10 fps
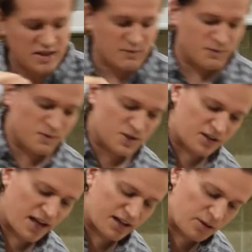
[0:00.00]
like we still
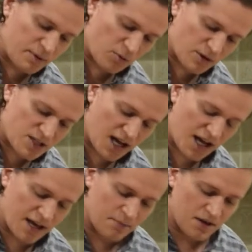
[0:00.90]
got a little bit more
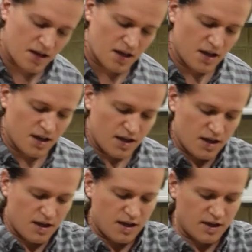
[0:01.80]
time.
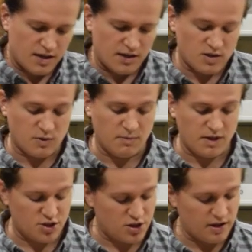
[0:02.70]
Just want to
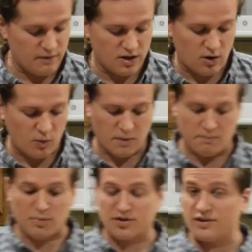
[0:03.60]
make sure that we don't want
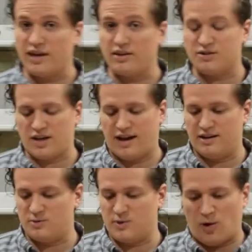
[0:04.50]
to burn the other side
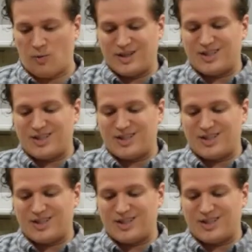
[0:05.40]
because we don't want one